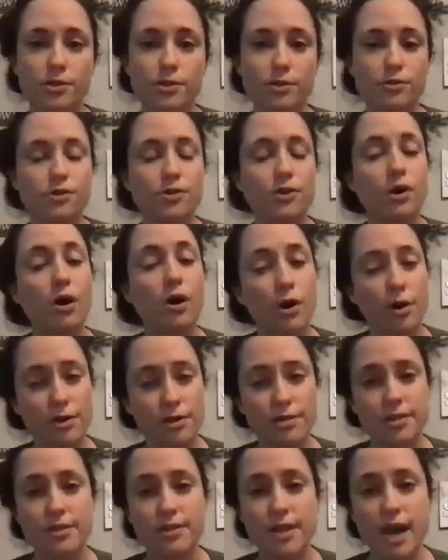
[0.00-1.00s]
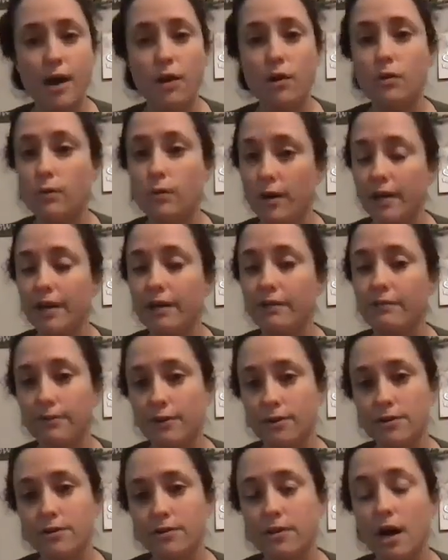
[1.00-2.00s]
those are the hardest to tackle working
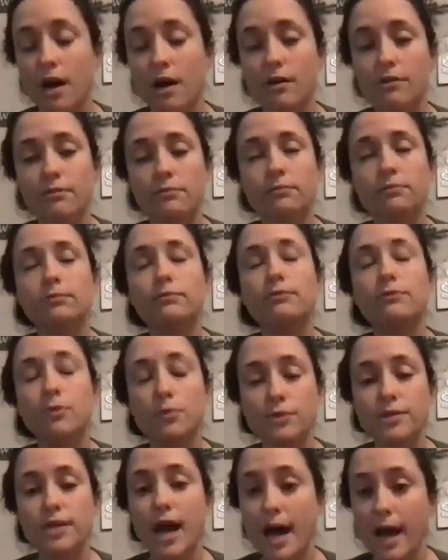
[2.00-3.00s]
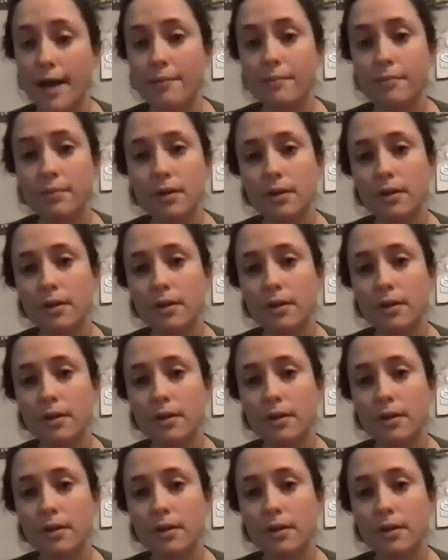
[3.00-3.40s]
first full time.